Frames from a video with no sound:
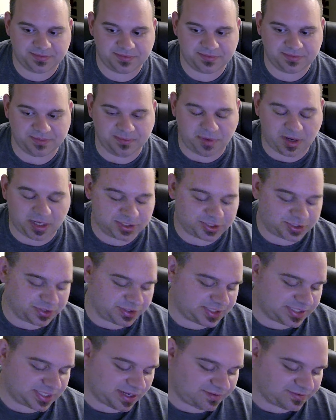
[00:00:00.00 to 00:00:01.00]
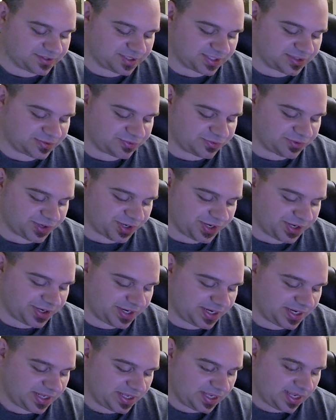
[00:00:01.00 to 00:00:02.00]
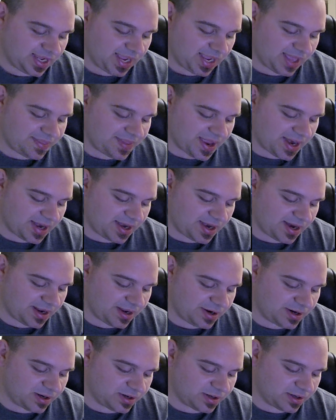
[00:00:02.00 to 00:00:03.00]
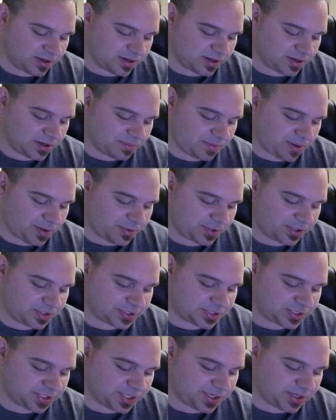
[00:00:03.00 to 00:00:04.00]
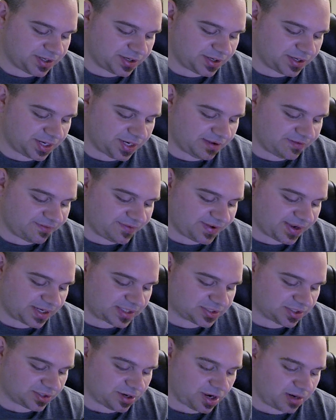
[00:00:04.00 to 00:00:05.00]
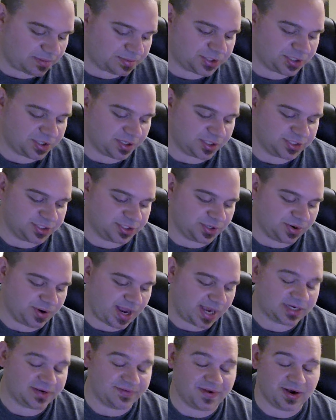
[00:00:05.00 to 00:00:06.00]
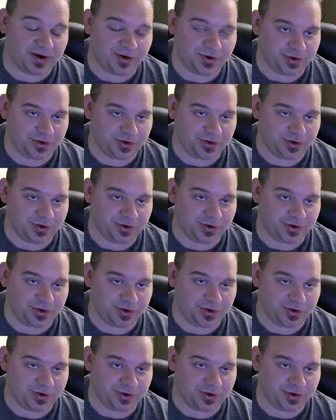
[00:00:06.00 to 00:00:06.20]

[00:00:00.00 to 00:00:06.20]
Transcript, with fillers: monster itself, so that's really good. And then your opponent's security effects on option cards don't activate on